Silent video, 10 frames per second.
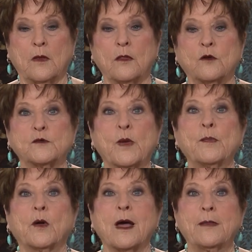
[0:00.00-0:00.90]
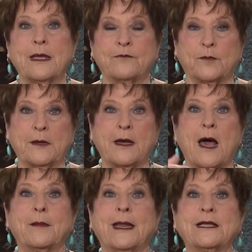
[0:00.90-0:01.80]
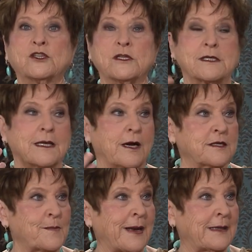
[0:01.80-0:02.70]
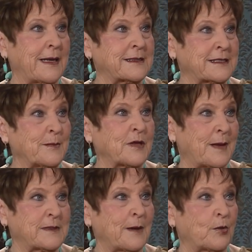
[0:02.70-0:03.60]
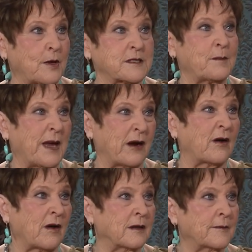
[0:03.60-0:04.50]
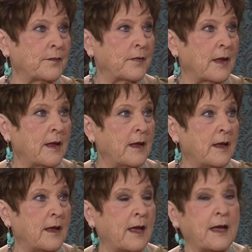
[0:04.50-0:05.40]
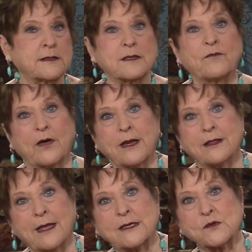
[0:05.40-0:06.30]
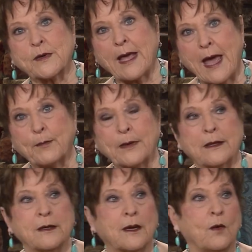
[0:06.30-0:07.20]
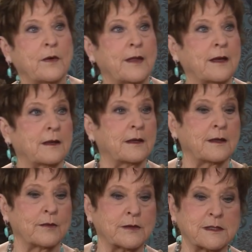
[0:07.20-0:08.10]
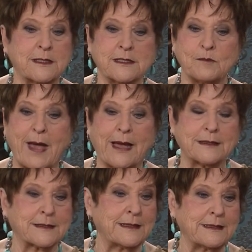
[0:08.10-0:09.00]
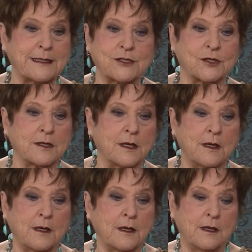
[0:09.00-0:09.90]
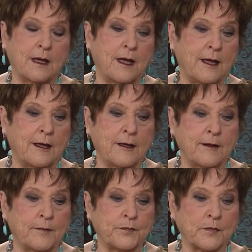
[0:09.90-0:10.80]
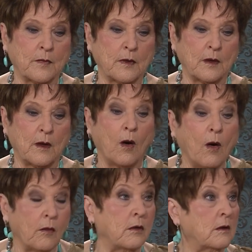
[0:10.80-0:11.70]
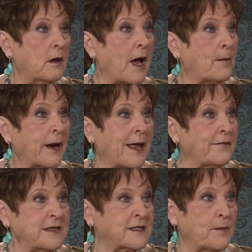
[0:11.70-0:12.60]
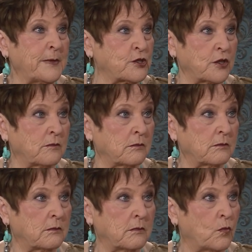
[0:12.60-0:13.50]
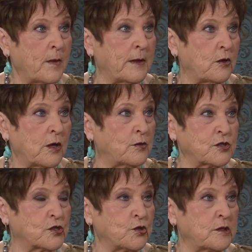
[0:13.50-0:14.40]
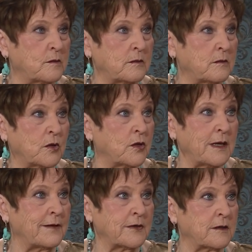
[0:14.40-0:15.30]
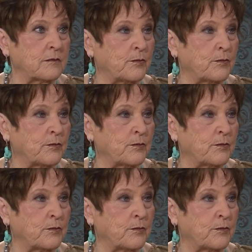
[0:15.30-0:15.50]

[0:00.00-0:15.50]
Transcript: those people coming in from denominations and charismatic days, sometimes they brought some error. And some funny things would happen, you know, when they, there was this magazine teaching, um, oh, how about heavy submission? Women, you know, just couldn't couldn't even